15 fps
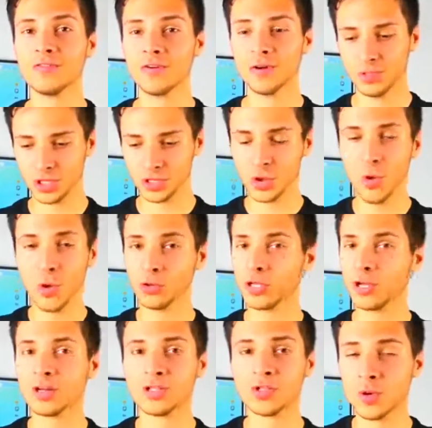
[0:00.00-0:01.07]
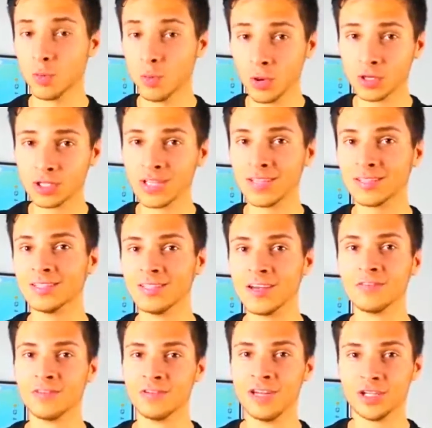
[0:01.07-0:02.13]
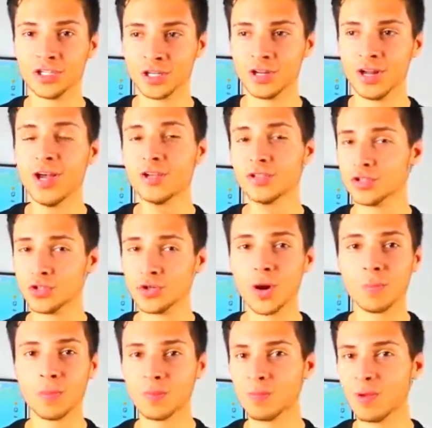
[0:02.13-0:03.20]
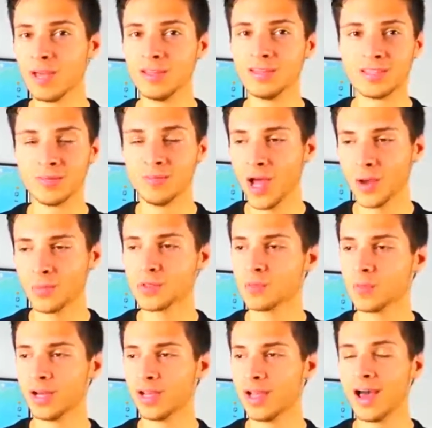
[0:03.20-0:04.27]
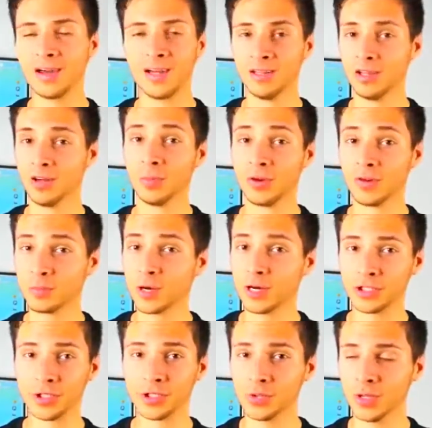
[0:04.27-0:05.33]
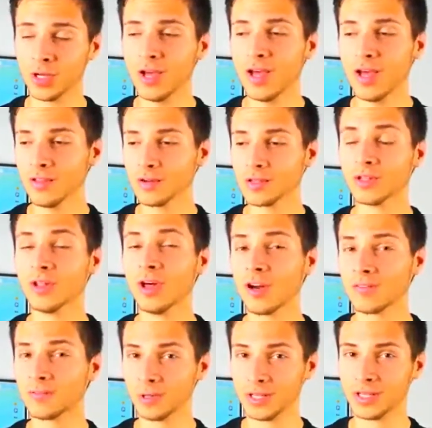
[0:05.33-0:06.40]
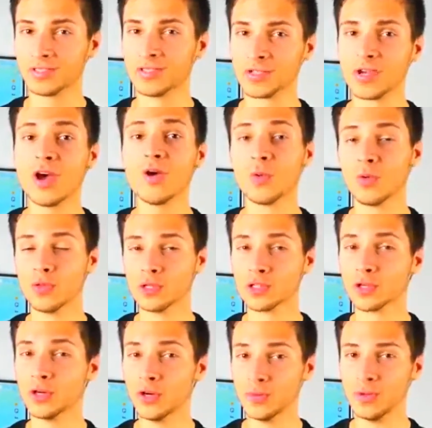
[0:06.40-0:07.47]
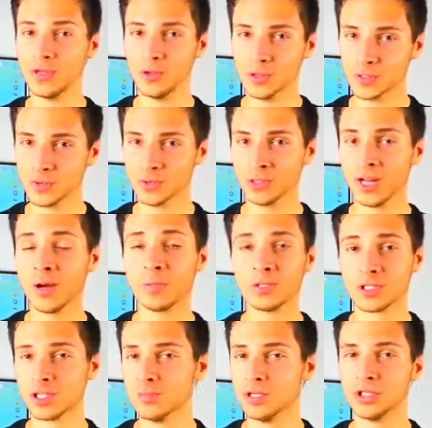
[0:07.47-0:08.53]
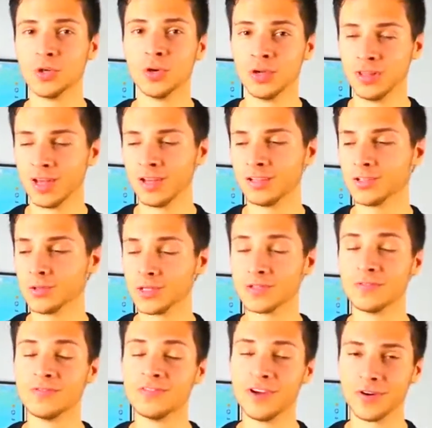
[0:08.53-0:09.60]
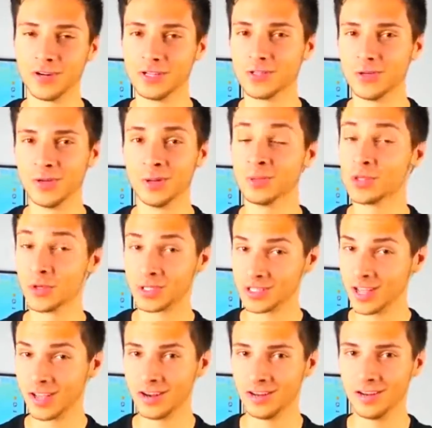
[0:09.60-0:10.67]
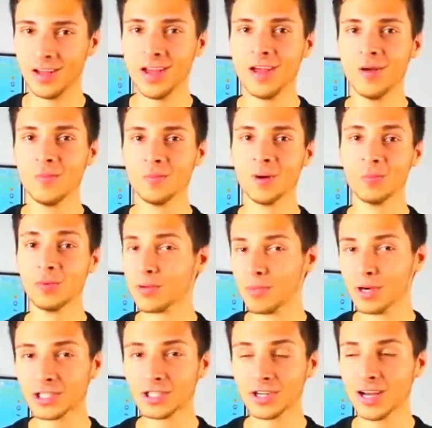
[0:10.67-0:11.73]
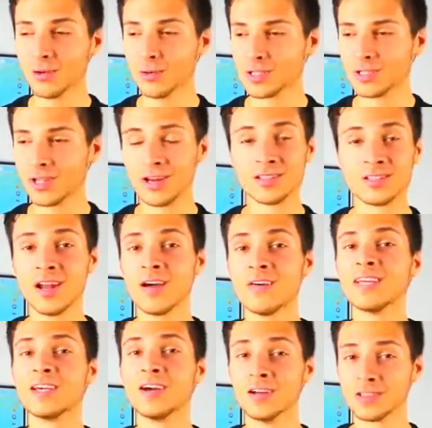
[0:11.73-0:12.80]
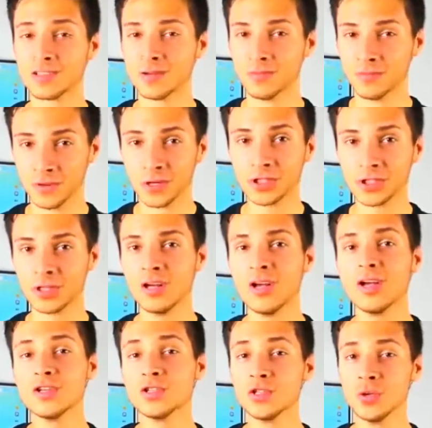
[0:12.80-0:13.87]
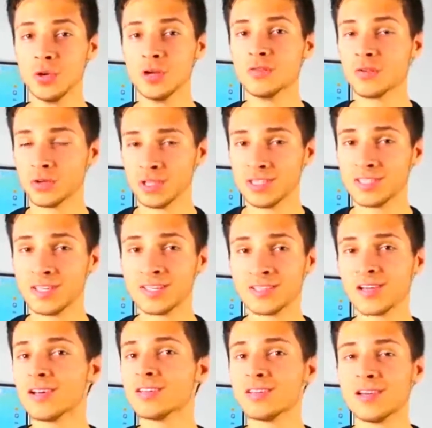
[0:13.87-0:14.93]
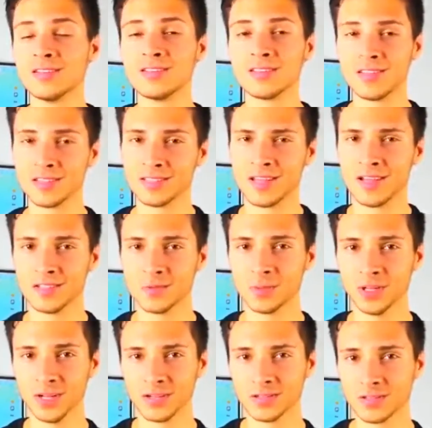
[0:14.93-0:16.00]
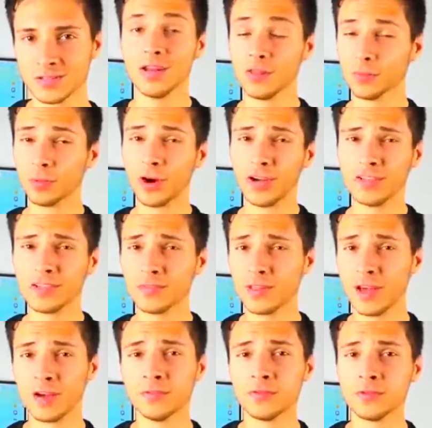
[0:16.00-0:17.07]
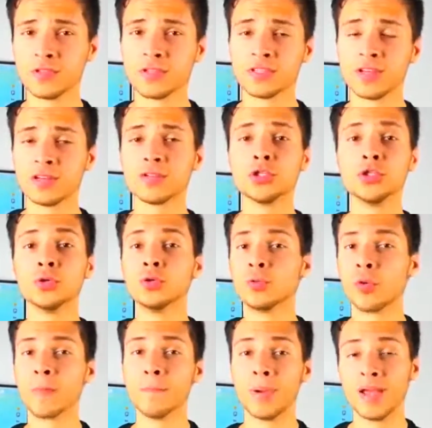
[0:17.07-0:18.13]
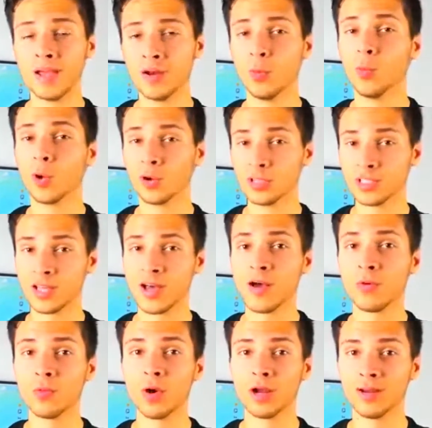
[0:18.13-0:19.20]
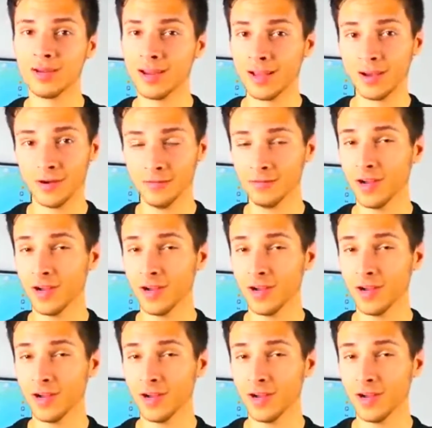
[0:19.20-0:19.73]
from just holding onto a word to get the definition to dropping pins in maps by adding a little bit of pressure to it. There's a lot of places where this could be useful, and Apple's going to be showing that to us very soon. I'm so excited. But pretty much, iOS 9 is going to have a custom version suited for the 6s and 6s Plus. Now, the price of the iPhone 6s should remain where it's at right now,